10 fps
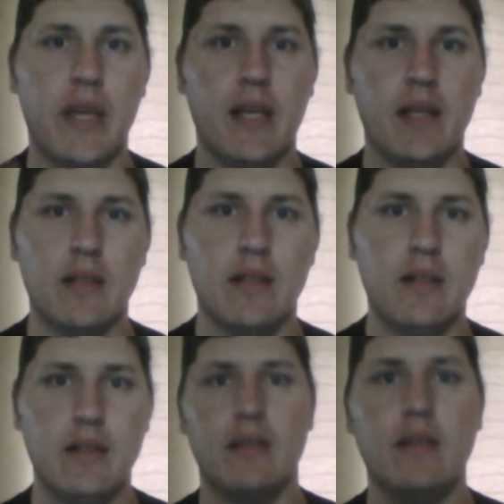
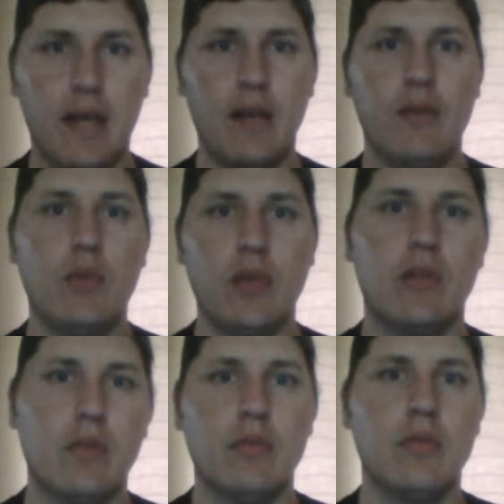and that
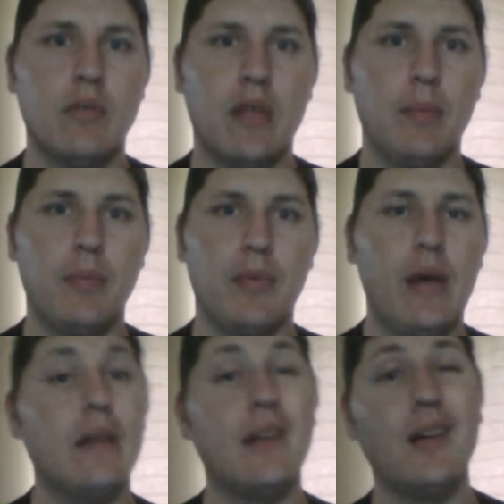will help
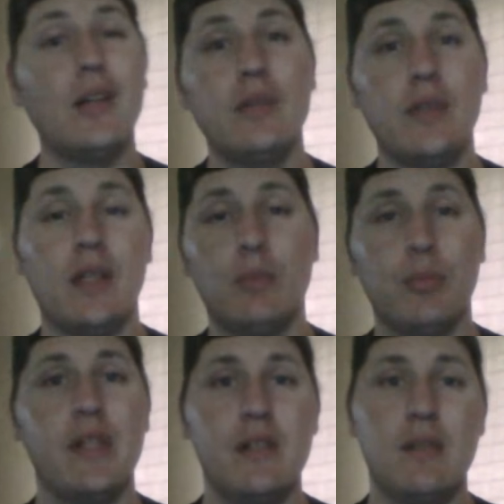you out not only on
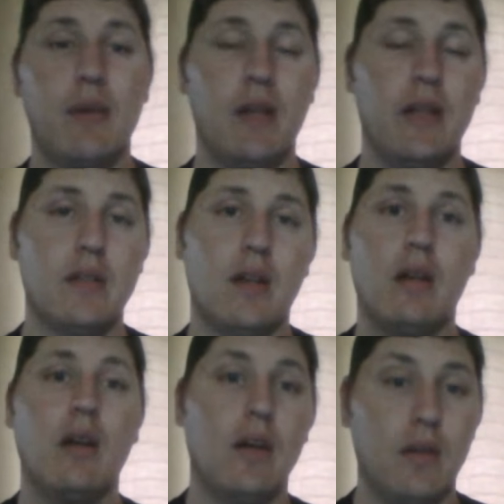Breezy but
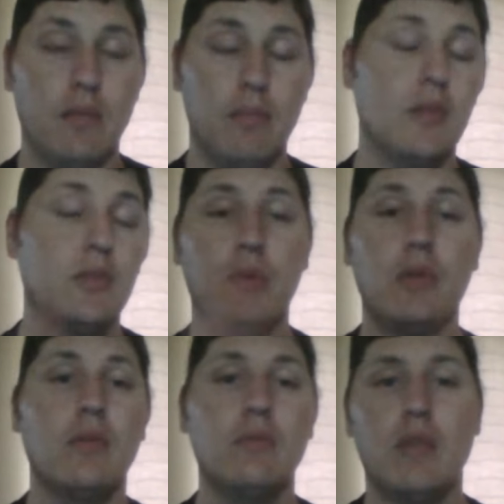
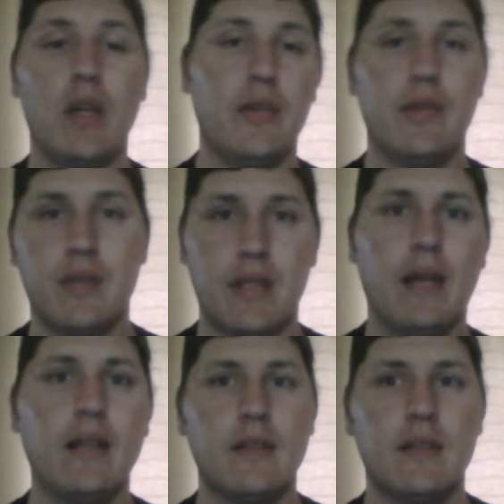multiple other
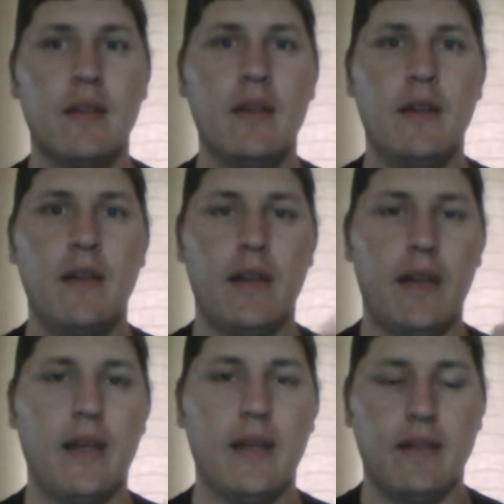sites,
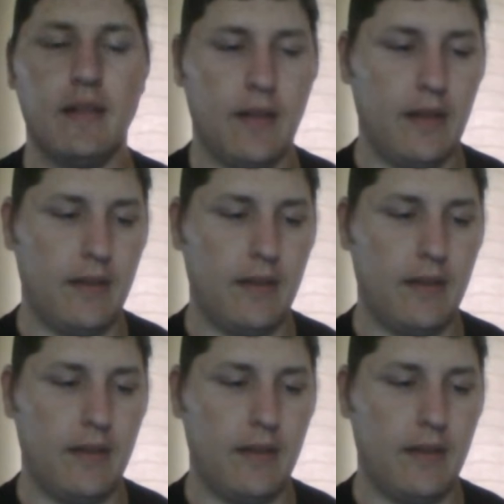and